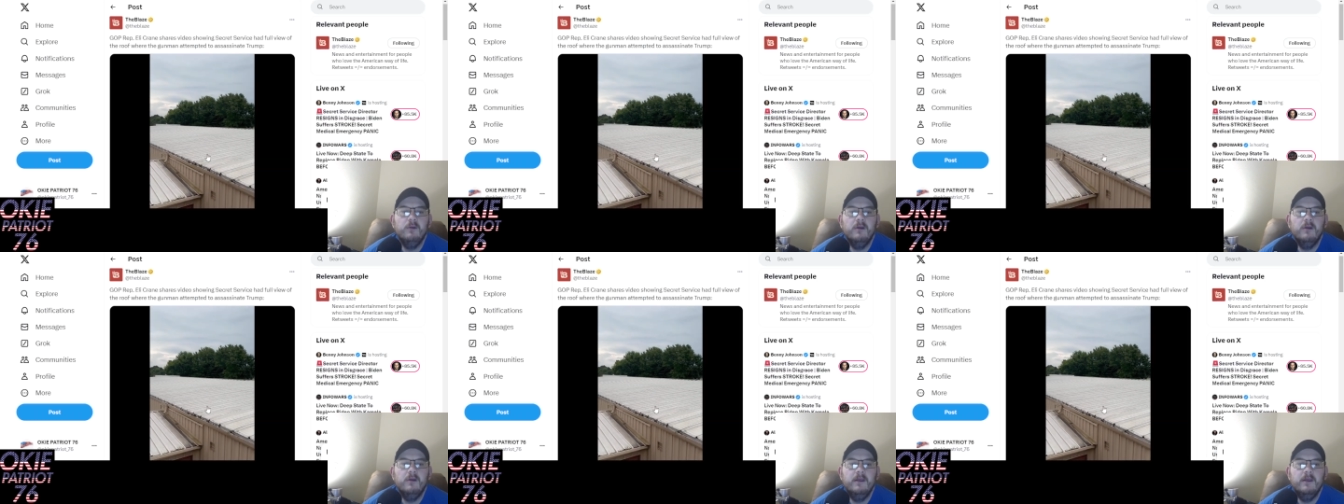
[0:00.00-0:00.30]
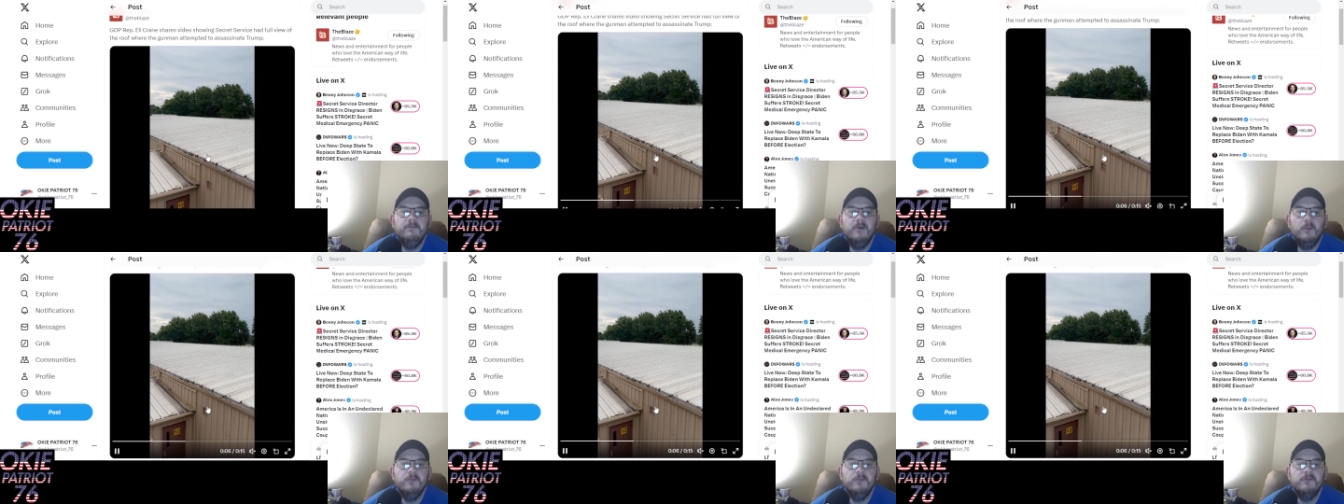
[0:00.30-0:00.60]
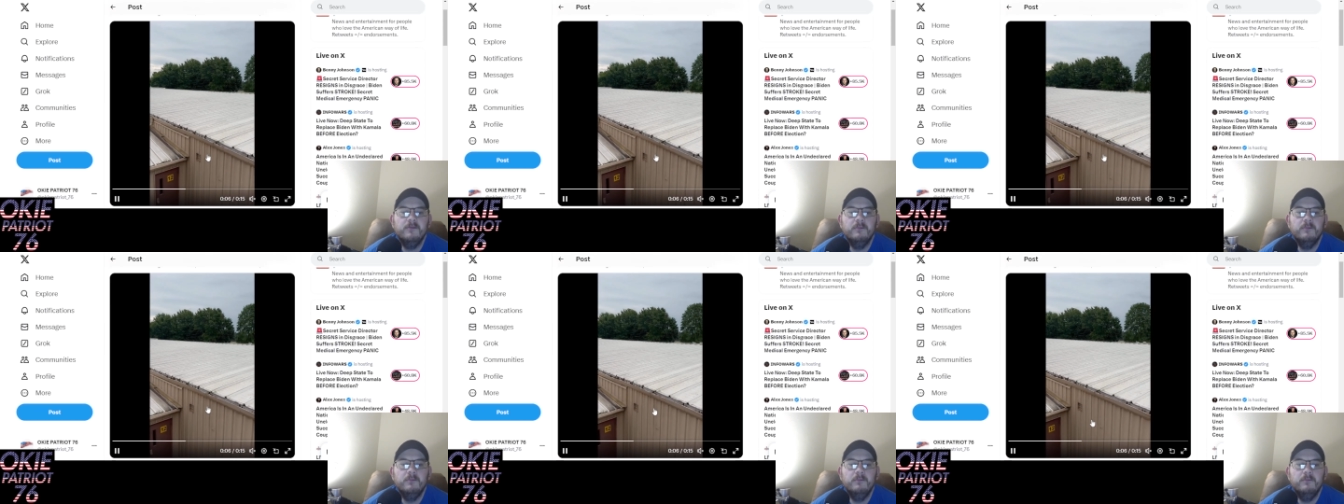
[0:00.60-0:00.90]
he filmed
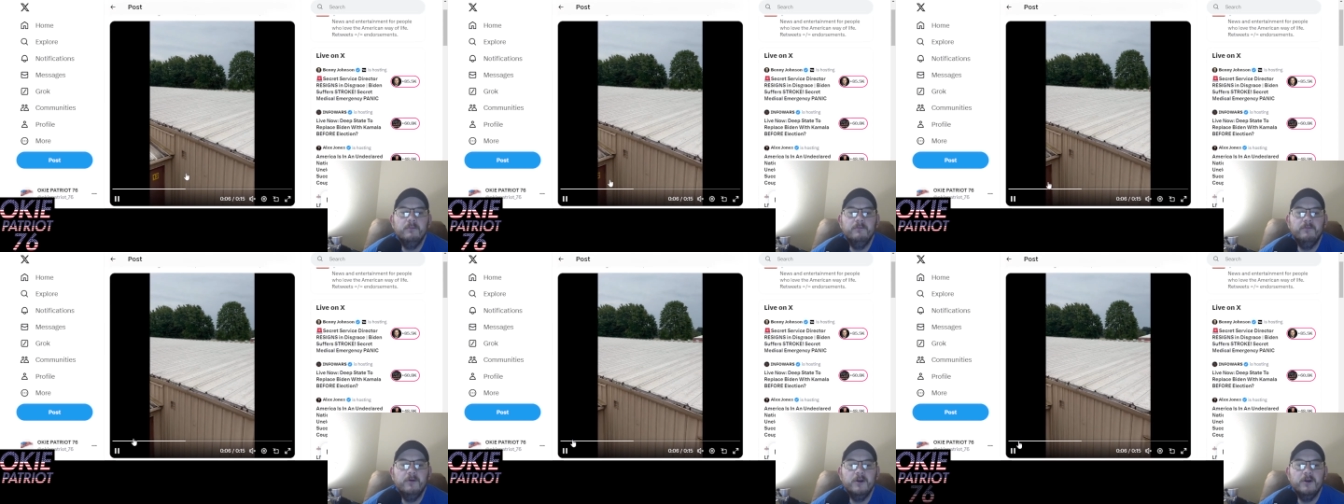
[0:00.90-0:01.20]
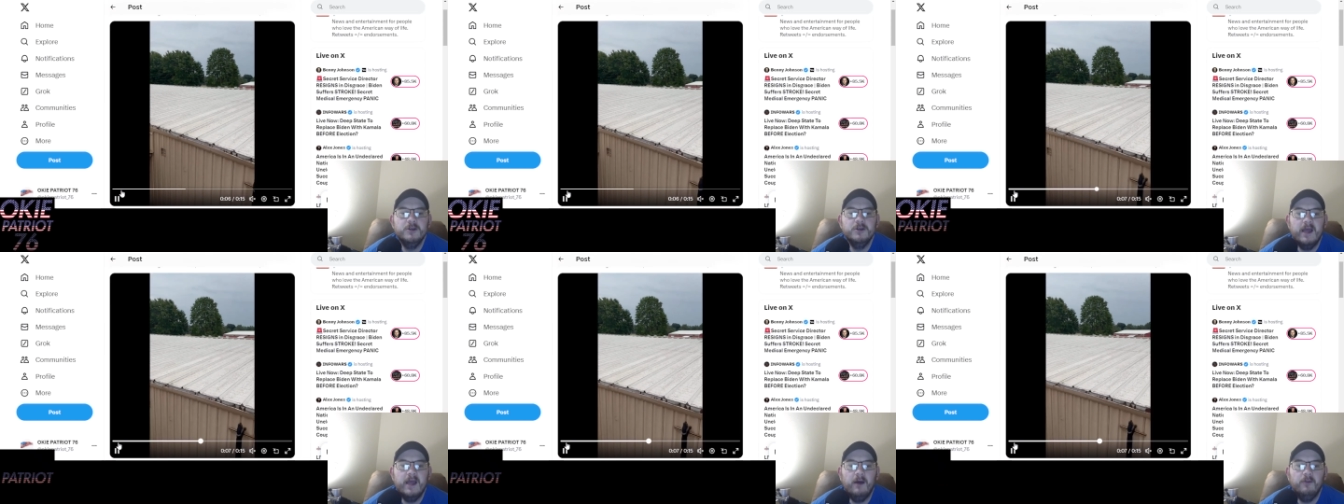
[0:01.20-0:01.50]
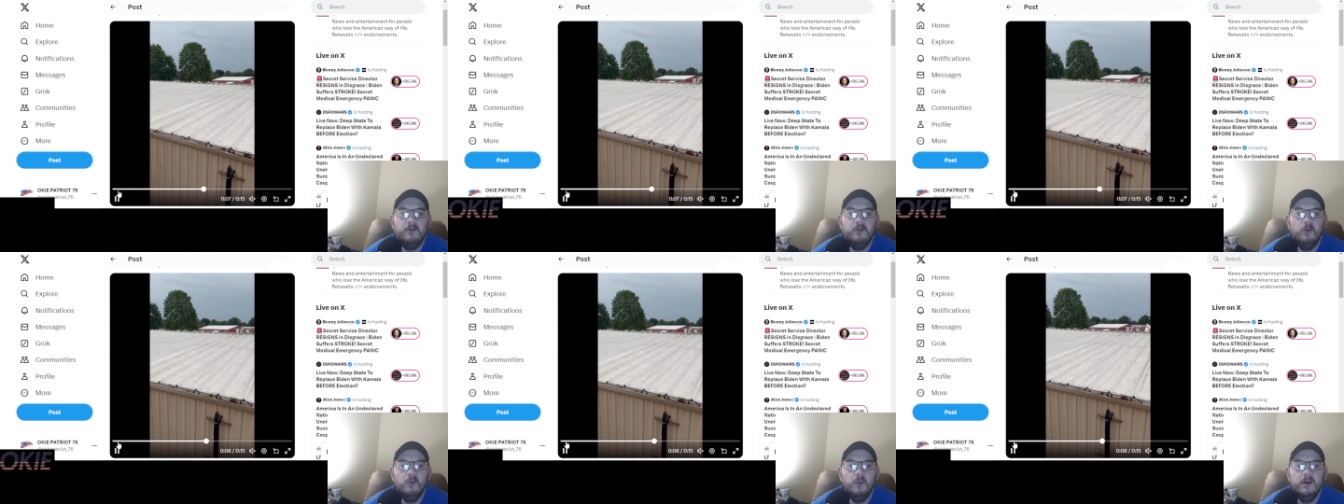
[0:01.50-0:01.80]
some footage
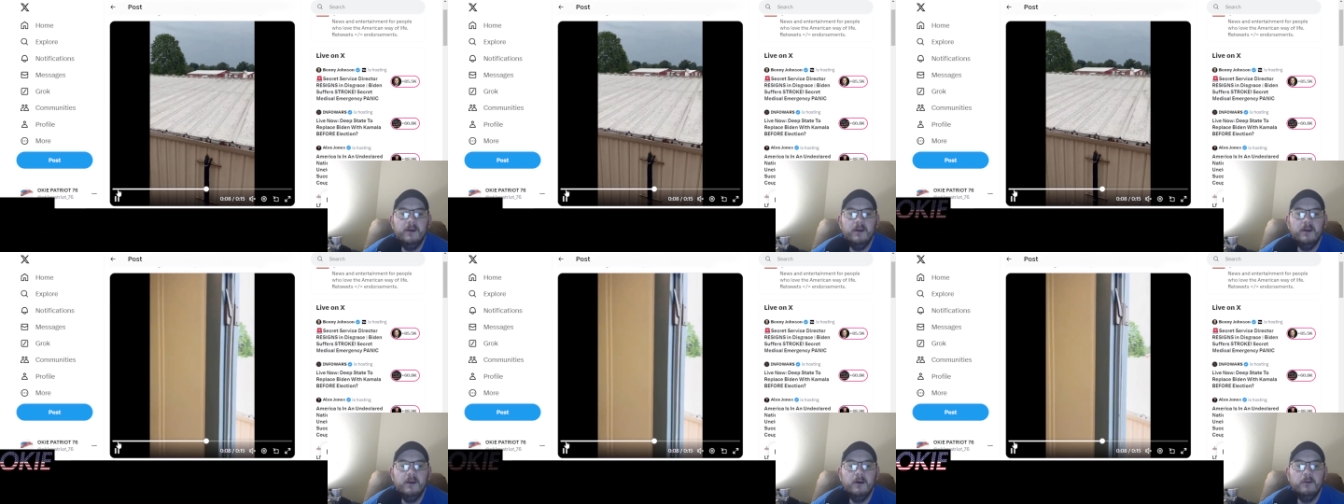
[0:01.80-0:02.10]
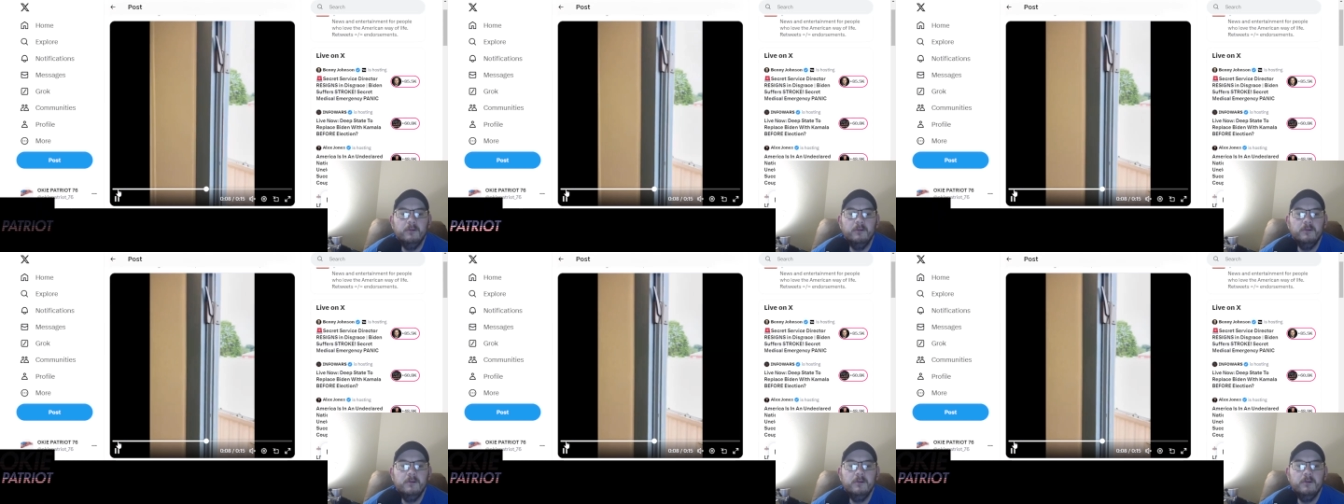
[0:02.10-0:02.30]
out the window.